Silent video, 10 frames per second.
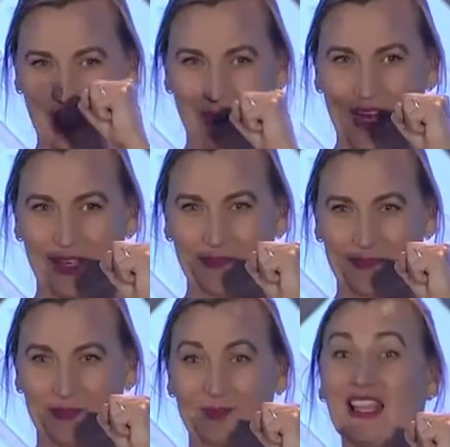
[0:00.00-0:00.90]
Okay,
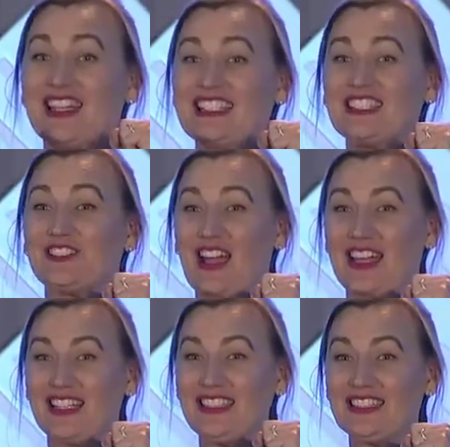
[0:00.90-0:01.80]

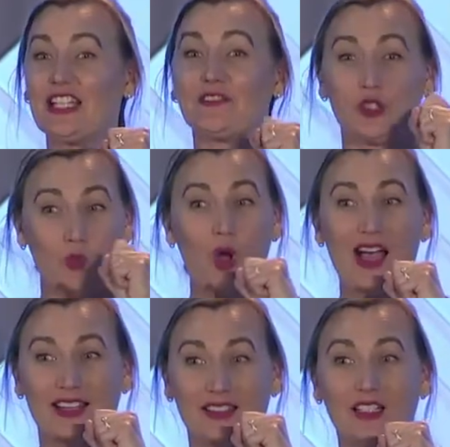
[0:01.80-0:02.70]
ready? If you
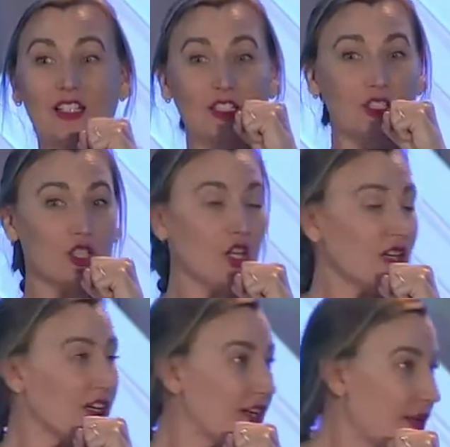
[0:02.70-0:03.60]
want, look,